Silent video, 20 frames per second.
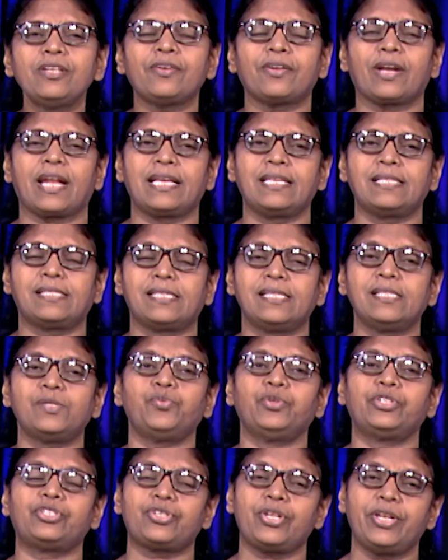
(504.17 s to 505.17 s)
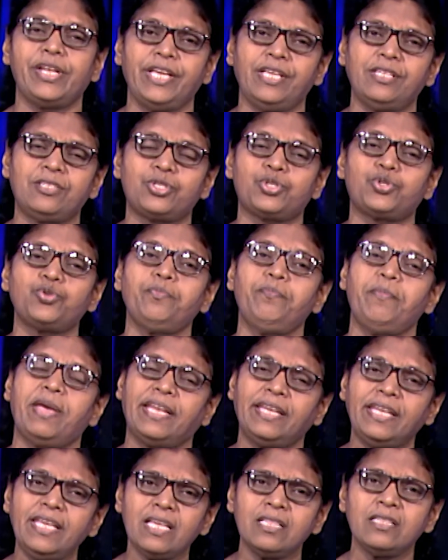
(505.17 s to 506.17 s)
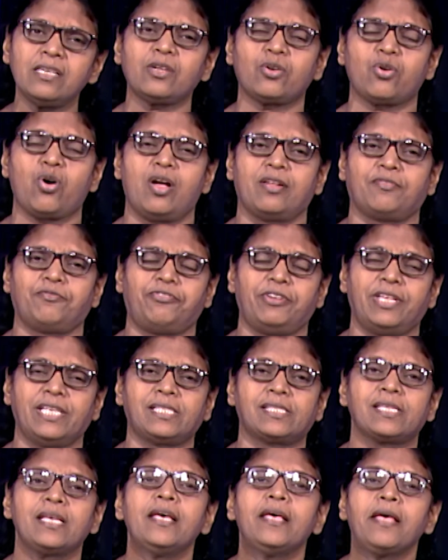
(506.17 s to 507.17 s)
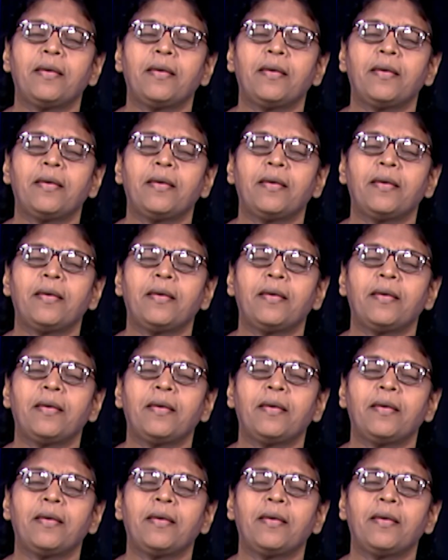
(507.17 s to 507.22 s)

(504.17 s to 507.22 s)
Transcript: crisis which leads to many other conflicts